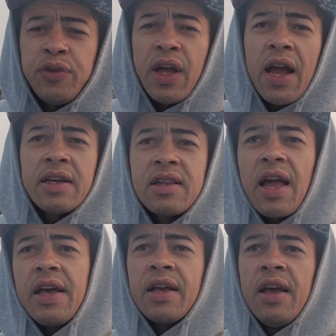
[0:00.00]
there as
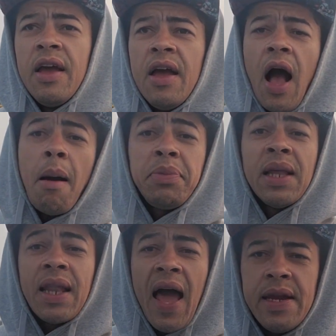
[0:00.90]
like I'm the
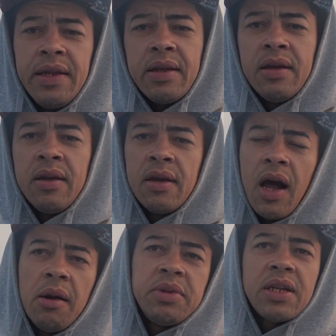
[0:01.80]
light. I'm